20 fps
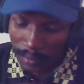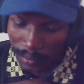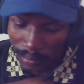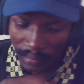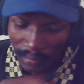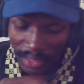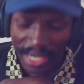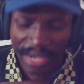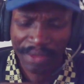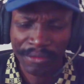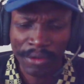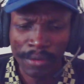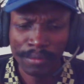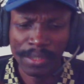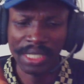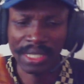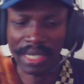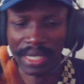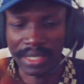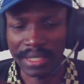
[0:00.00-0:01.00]
Therefore
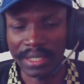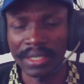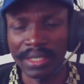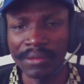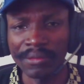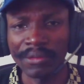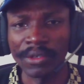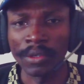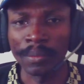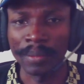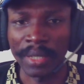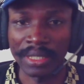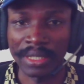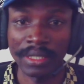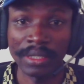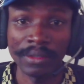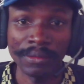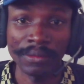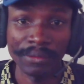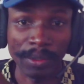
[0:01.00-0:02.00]
means that if a
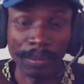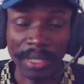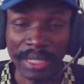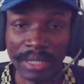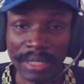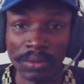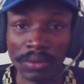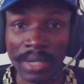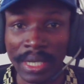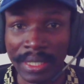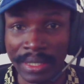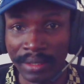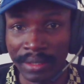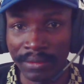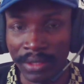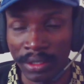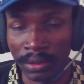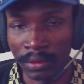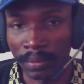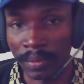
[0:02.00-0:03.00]
particular
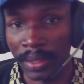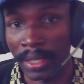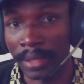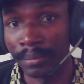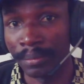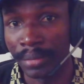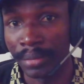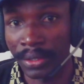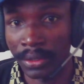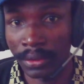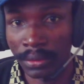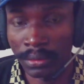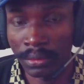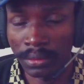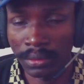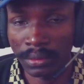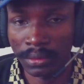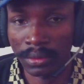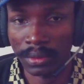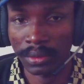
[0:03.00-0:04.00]
developer
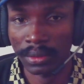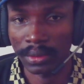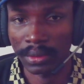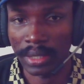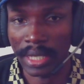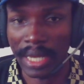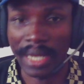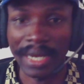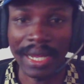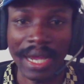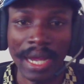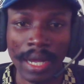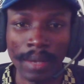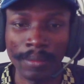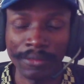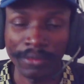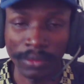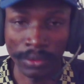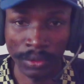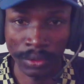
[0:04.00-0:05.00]
built an app
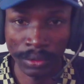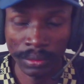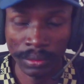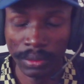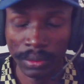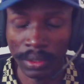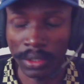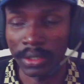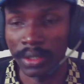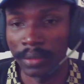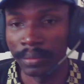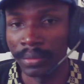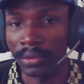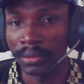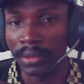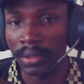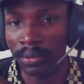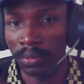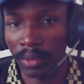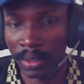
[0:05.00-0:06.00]
for you, or he
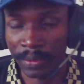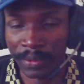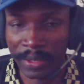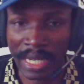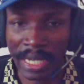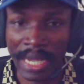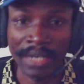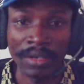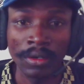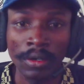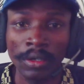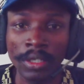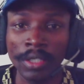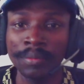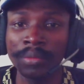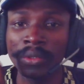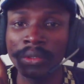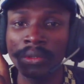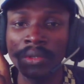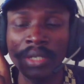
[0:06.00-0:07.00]
built a website, or he
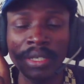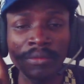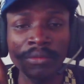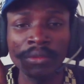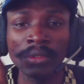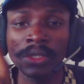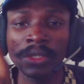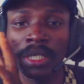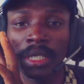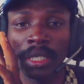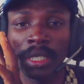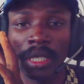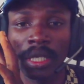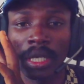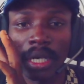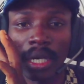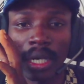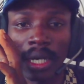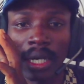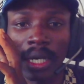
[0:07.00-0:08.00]
built even
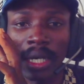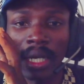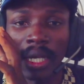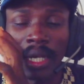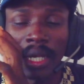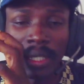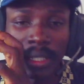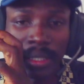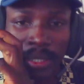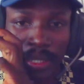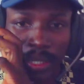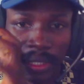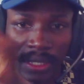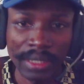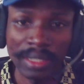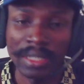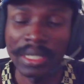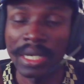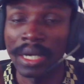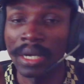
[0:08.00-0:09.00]
any
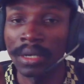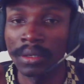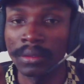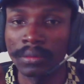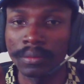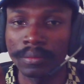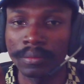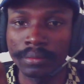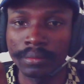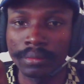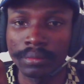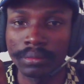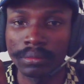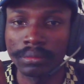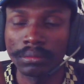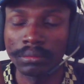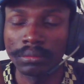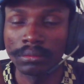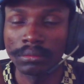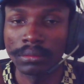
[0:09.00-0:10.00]
digital
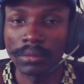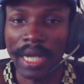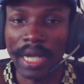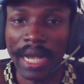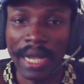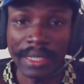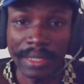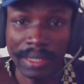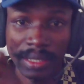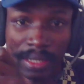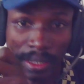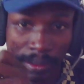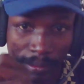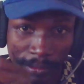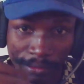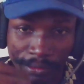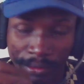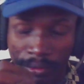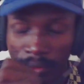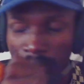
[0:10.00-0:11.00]
item
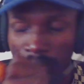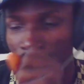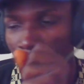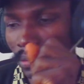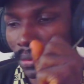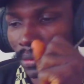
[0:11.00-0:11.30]
for you,